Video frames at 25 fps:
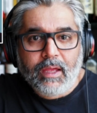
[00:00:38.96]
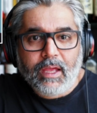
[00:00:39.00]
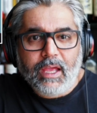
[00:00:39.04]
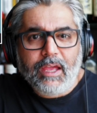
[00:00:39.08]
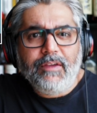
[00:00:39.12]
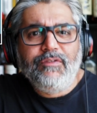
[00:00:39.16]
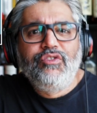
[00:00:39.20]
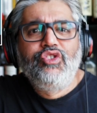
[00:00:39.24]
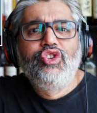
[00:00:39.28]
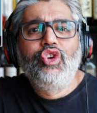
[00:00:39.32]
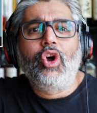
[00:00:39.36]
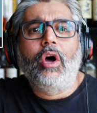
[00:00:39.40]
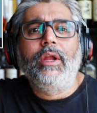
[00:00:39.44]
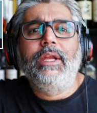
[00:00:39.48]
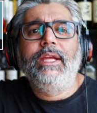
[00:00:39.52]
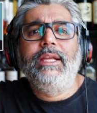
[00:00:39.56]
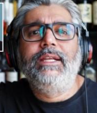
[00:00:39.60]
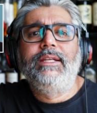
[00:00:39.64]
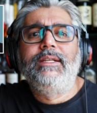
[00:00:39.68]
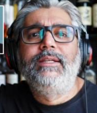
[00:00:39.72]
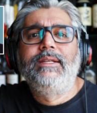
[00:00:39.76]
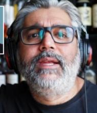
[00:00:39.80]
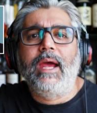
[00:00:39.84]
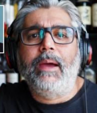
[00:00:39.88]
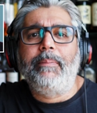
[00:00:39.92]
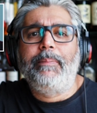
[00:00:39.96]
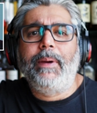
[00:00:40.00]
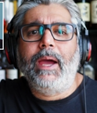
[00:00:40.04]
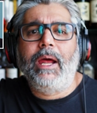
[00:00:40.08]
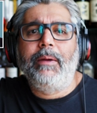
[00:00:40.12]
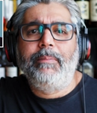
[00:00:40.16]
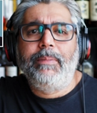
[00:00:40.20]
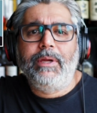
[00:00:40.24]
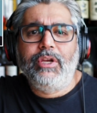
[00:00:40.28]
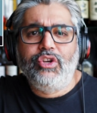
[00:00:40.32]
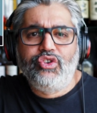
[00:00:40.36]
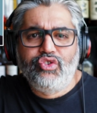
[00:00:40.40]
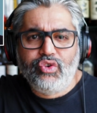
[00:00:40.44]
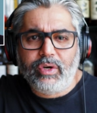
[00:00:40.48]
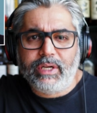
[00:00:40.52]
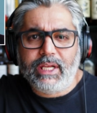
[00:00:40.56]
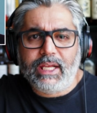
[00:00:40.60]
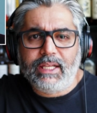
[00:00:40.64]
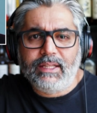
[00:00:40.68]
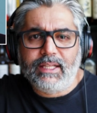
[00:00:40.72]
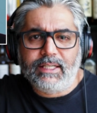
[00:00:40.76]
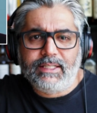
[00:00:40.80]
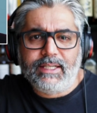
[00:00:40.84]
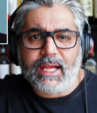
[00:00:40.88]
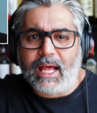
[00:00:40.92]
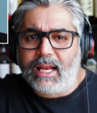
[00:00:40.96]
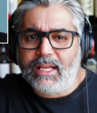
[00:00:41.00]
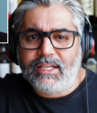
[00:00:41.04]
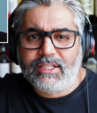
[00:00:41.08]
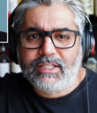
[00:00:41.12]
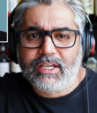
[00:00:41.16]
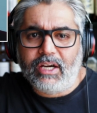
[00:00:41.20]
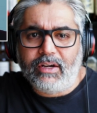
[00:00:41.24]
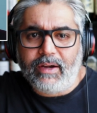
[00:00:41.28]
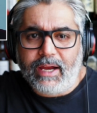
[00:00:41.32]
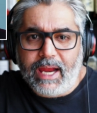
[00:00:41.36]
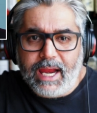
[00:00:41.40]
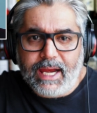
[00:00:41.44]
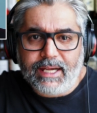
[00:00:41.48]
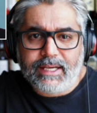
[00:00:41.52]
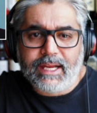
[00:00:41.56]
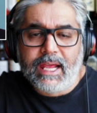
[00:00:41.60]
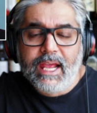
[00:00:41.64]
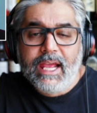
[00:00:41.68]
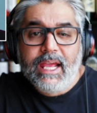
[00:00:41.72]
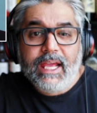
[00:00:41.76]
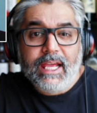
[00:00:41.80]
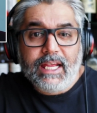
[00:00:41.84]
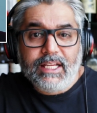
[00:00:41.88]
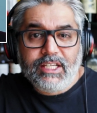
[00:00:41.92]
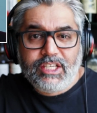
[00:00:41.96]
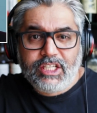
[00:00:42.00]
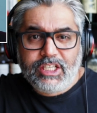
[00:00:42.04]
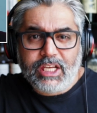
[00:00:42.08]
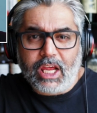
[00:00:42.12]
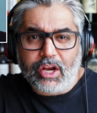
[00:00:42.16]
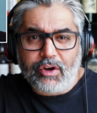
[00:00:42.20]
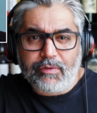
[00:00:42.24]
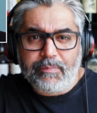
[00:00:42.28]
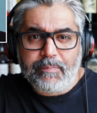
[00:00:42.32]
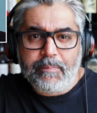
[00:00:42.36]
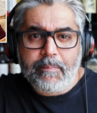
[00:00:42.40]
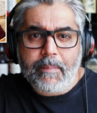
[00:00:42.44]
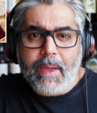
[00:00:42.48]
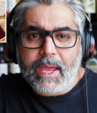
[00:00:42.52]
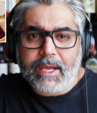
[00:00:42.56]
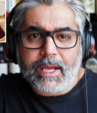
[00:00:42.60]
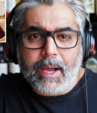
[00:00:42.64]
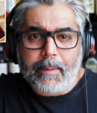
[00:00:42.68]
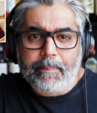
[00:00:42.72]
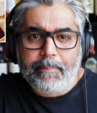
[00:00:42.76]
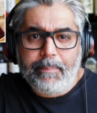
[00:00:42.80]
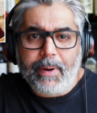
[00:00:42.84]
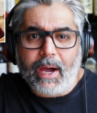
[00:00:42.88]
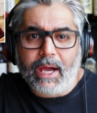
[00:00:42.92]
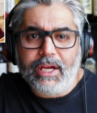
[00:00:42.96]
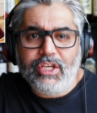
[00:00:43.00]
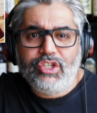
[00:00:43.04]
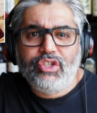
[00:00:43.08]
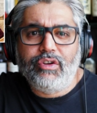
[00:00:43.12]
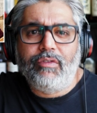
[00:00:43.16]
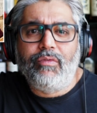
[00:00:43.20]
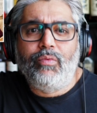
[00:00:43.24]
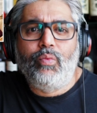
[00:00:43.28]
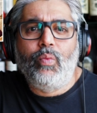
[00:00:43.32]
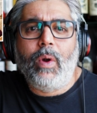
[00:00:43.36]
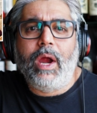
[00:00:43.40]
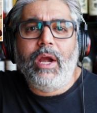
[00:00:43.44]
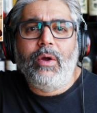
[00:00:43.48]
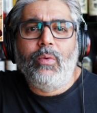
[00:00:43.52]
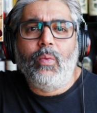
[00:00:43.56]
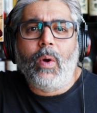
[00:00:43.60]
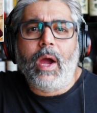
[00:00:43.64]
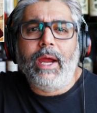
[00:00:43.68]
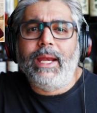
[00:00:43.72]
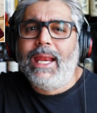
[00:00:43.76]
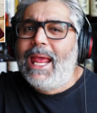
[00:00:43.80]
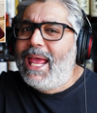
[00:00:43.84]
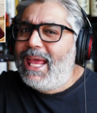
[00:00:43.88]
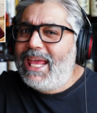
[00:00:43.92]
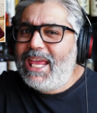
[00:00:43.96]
If Johnny Depp had been drinking the Talisker 8 instead of mega pints of red wine,